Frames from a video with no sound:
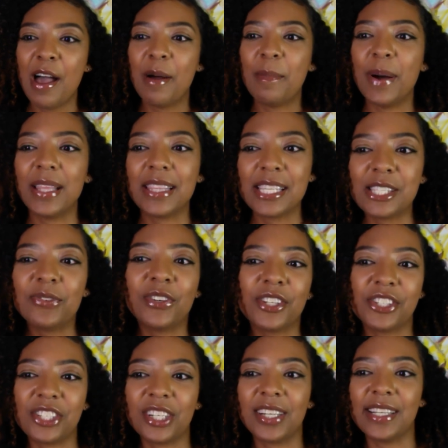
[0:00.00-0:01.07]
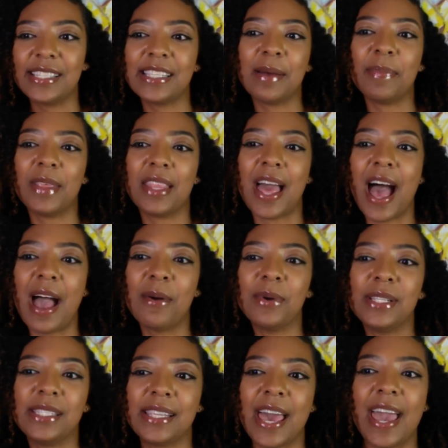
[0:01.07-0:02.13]
But this for sure is something that I
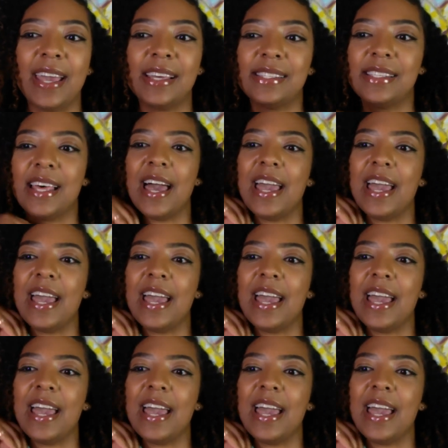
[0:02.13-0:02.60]
would say is